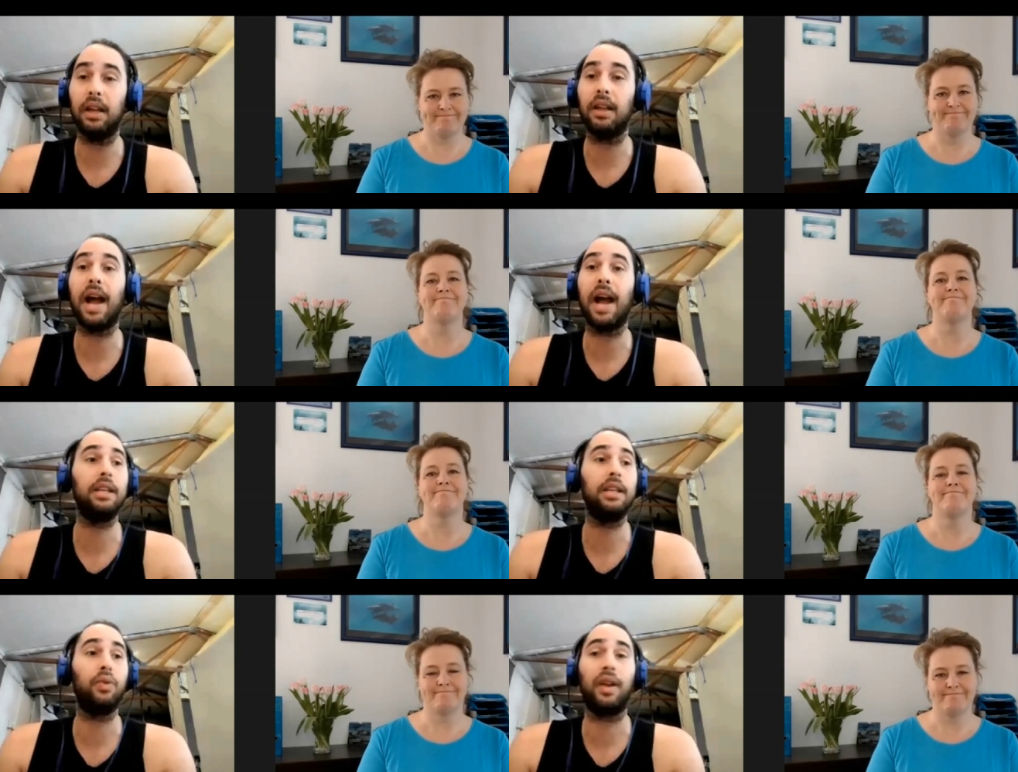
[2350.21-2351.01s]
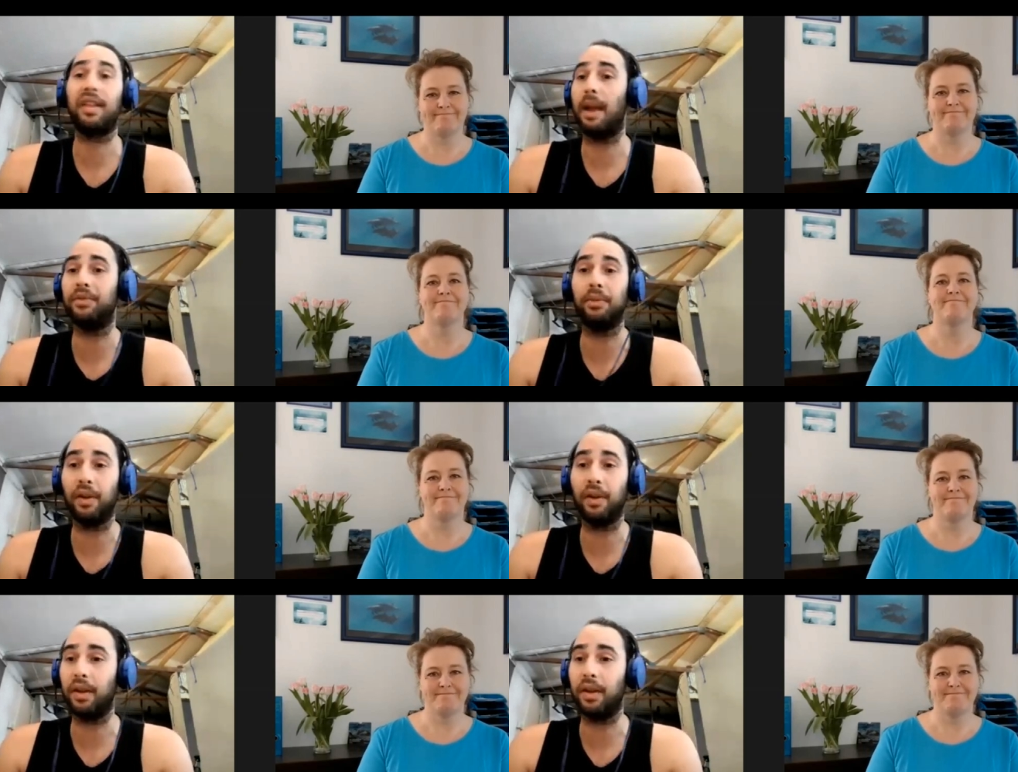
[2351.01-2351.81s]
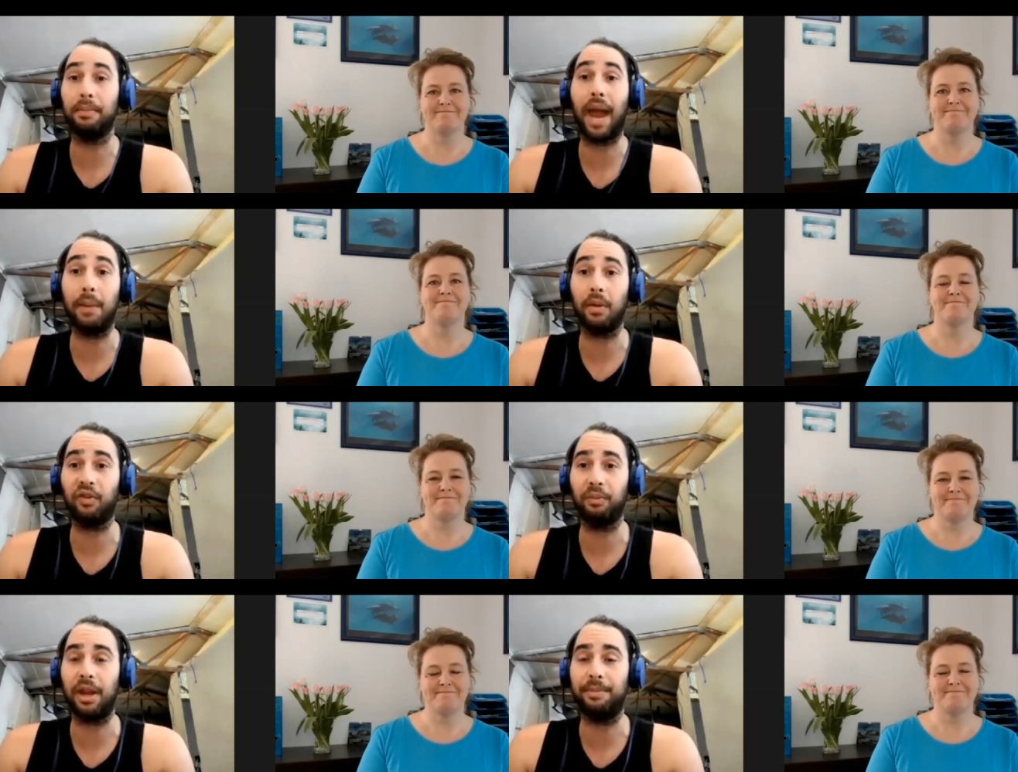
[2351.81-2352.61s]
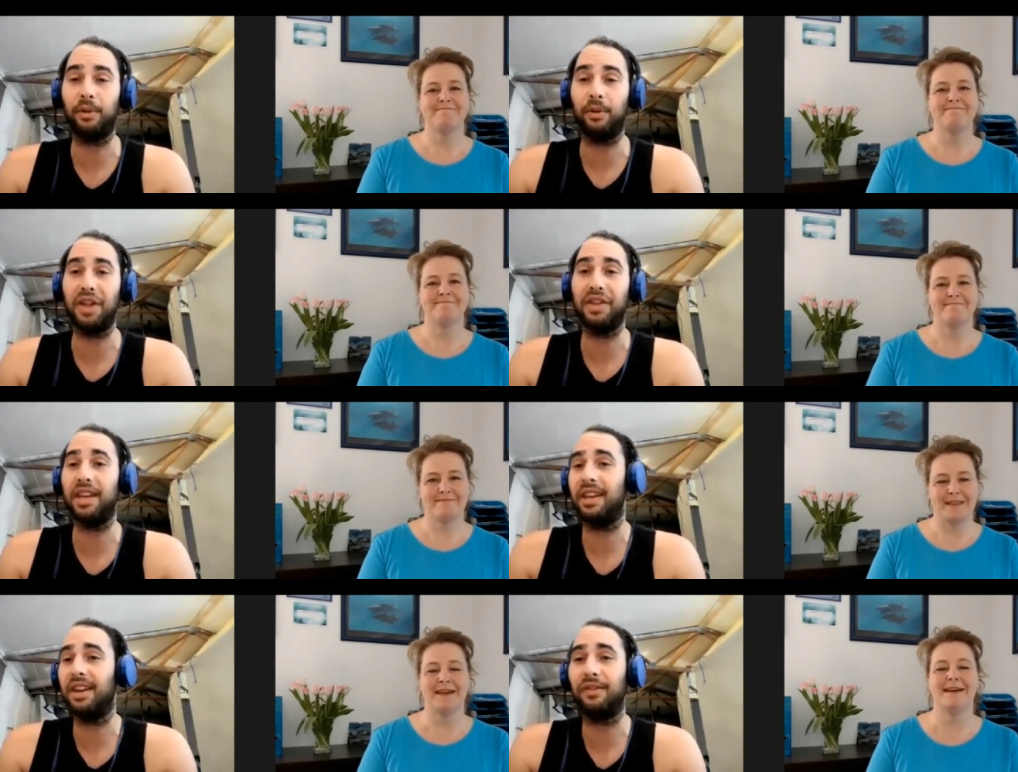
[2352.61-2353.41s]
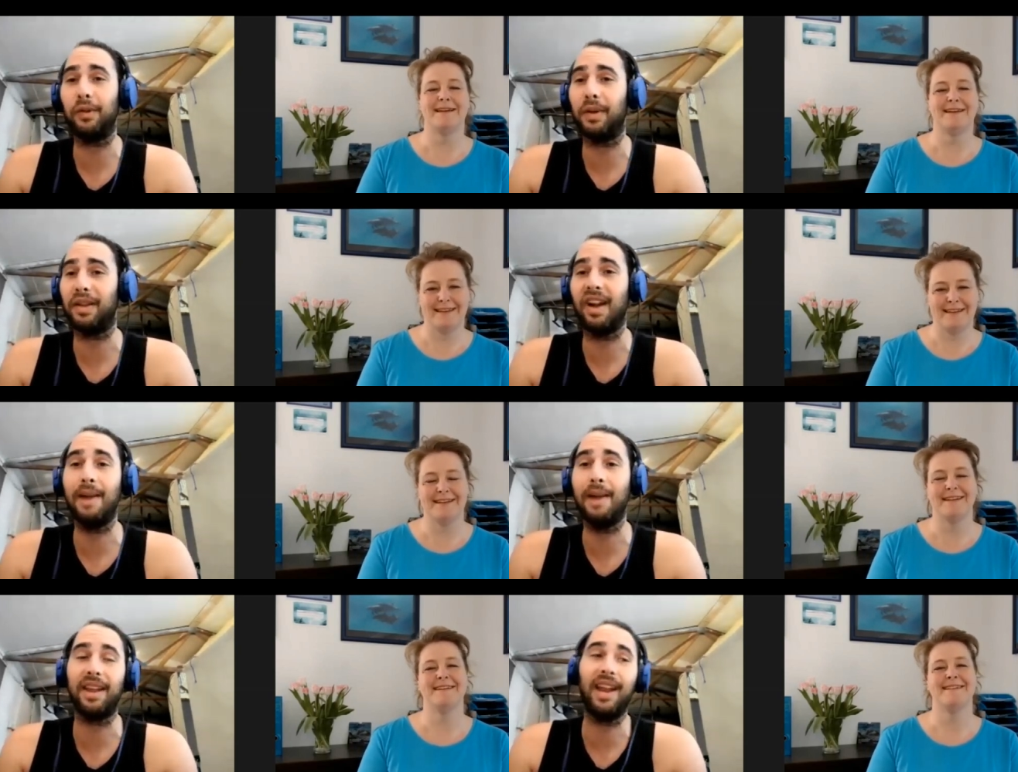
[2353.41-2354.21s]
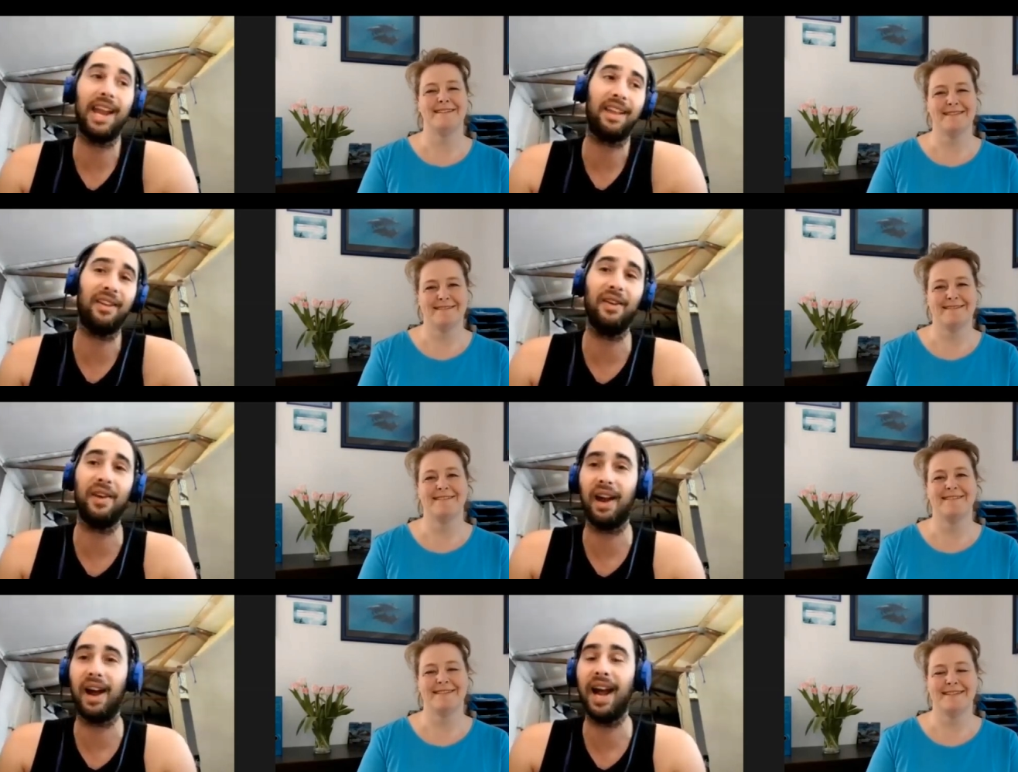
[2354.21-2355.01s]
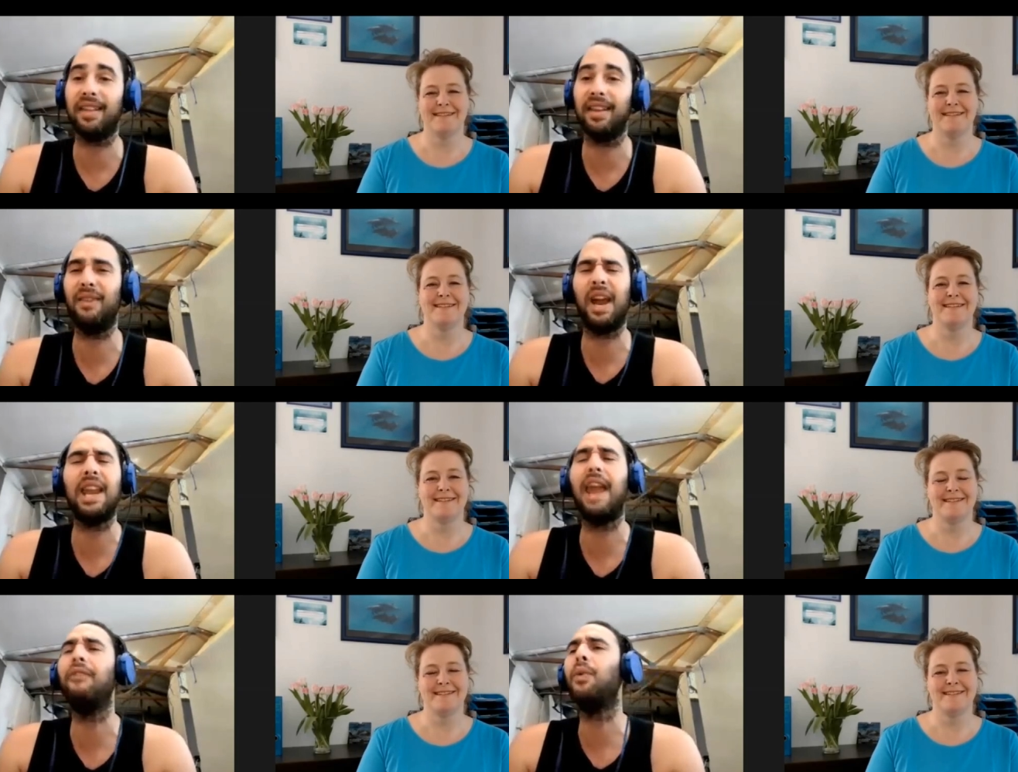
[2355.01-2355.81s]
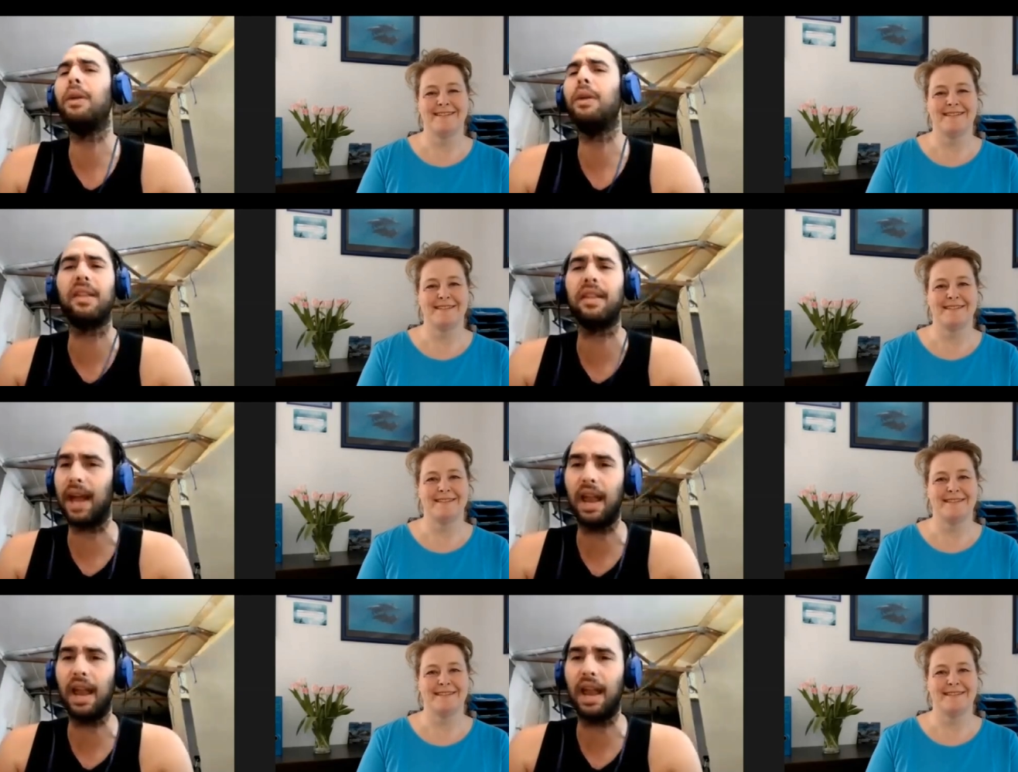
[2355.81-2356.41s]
Speaker 1: starting to accept deposits and payments from people, and then in a few months' time saying, "Hey, sorry guys," and every, and everyone misses out.